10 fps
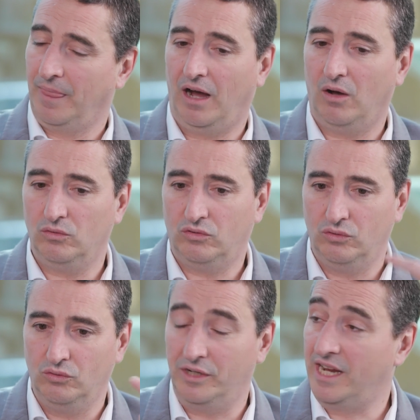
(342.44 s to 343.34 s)
how
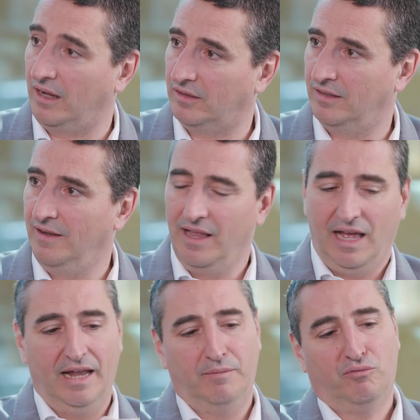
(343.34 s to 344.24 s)
to react
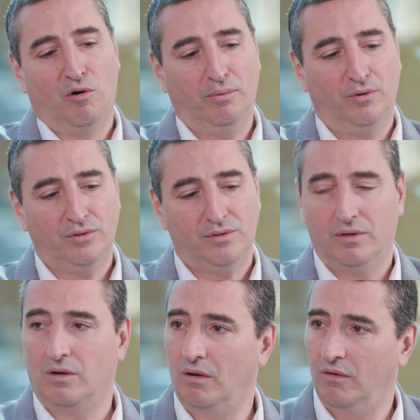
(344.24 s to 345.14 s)
and propose
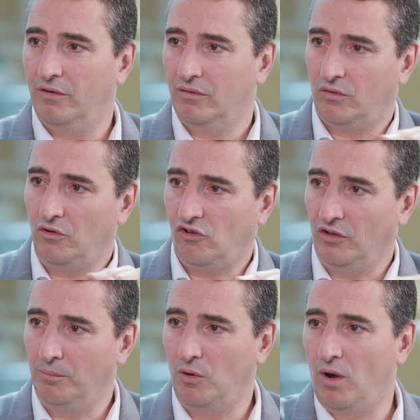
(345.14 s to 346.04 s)
solution
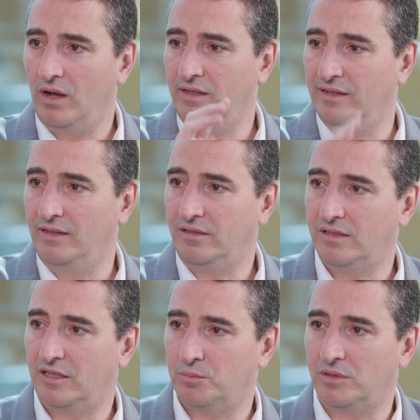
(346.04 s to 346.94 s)
number one. In
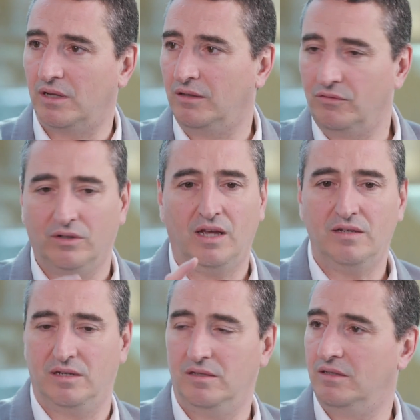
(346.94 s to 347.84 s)
96% of the
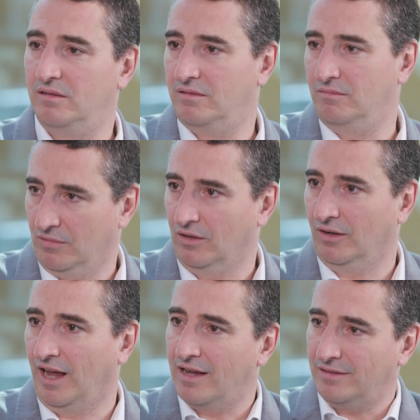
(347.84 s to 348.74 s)
cases,
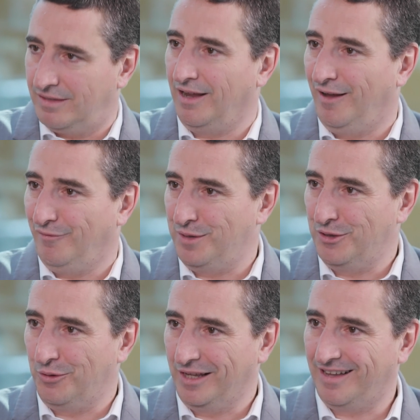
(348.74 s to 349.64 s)
the guys, they have
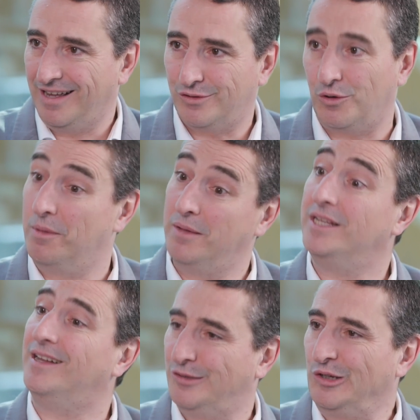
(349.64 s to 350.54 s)
been doing that, so
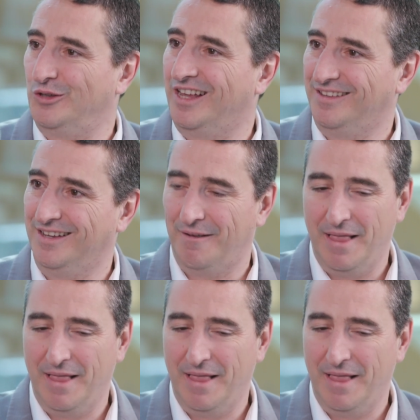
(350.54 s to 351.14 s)
maybe that's a good idea.